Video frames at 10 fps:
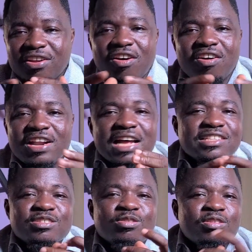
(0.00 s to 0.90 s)
No,
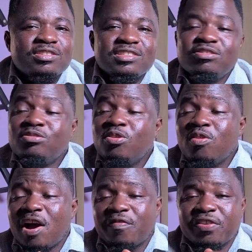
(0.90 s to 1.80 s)
that is not.
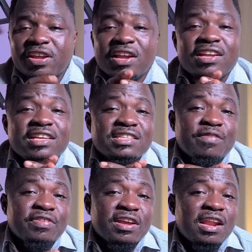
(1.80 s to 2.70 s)
No African hate
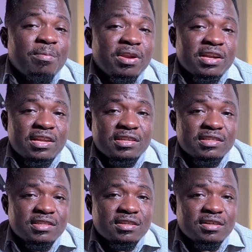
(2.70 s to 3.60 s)
African
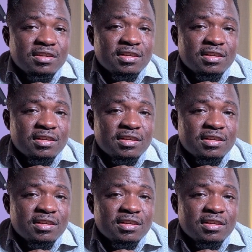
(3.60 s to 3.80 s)
Americans.